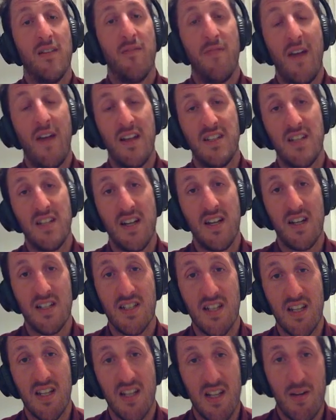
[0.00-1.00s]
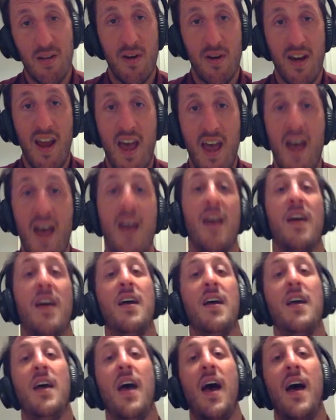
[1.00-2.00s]
Feta, nice and easy one there.
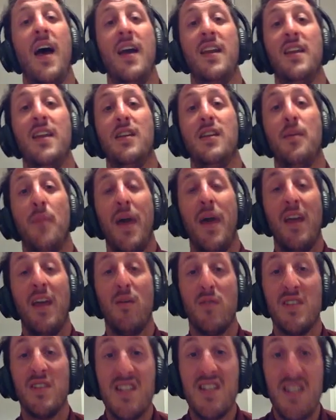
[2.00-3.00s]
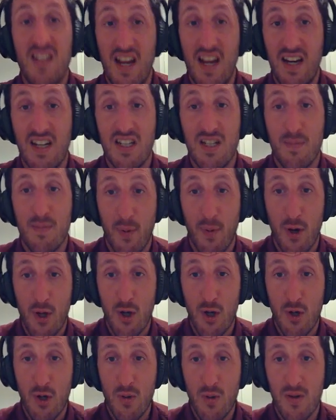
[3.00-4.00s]
And number 8 was a Danish Blue.